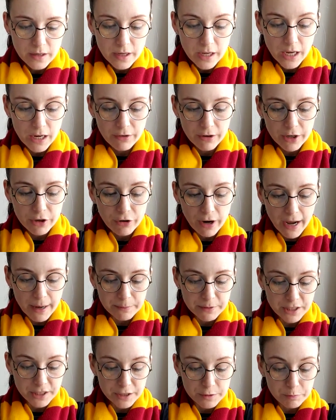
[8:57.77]
Harry
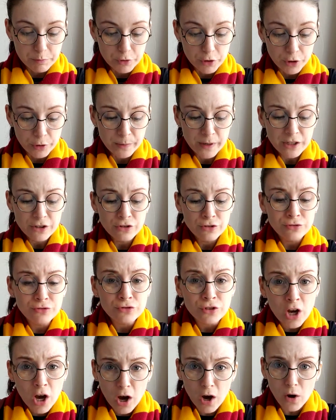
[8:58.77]
grabbed his broom.
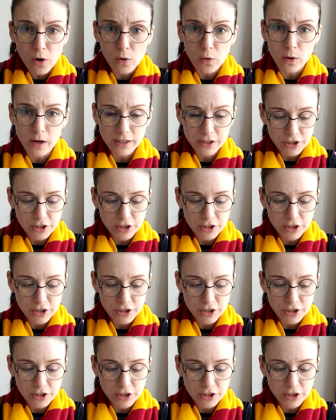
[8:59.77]
"No!"